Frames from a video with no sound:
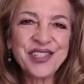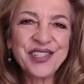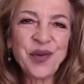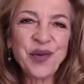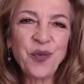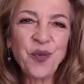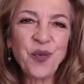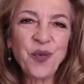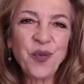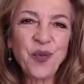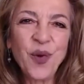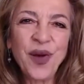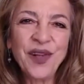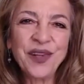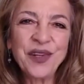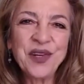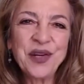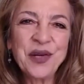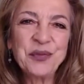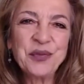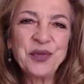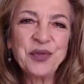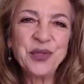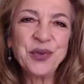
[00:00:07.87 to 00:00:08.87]

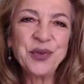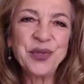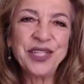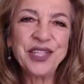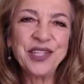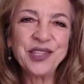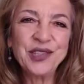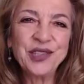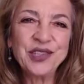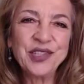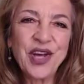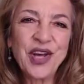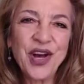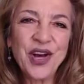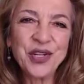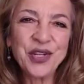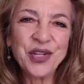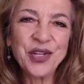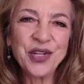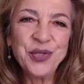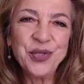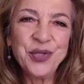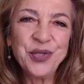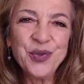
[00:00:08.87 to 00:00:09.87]
Welcome to Heal Talk
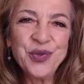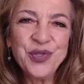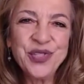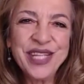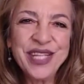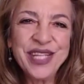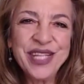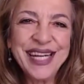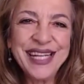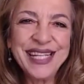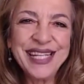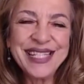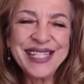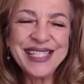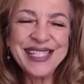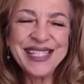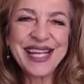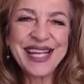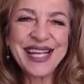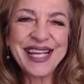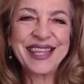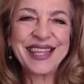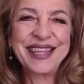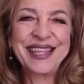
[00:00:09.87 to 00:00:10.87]
Tuesdays.
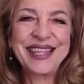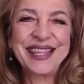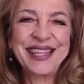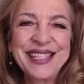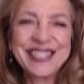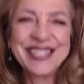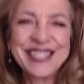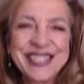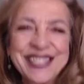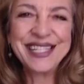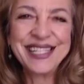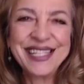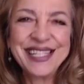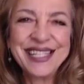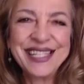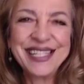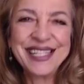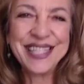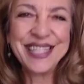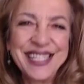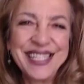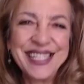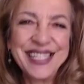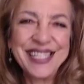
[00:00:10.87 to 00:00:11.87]
This is
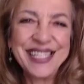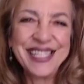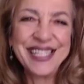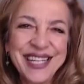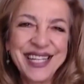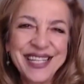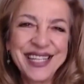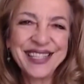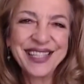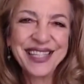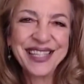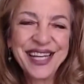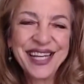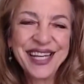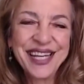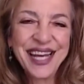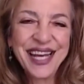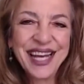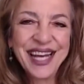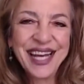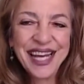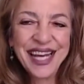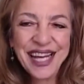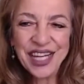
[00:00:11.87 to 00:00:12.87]
Liza.
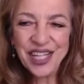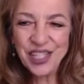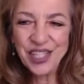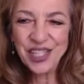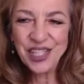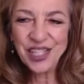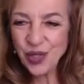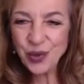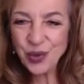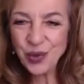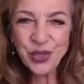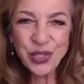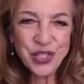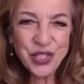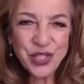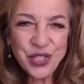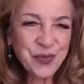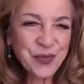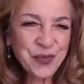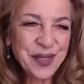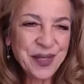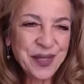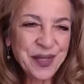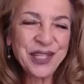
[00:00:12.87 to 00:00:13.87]
It's so good to be
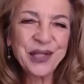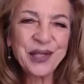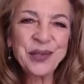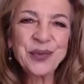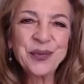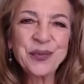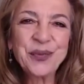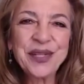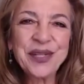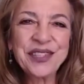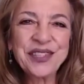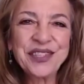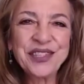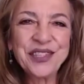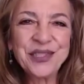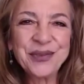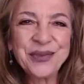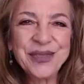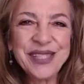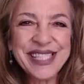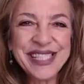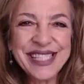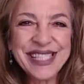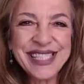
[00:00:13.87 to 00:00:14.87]
here with you,
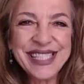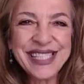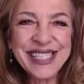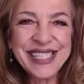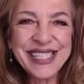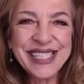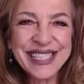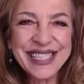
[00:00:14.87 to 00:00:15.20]
isn't it?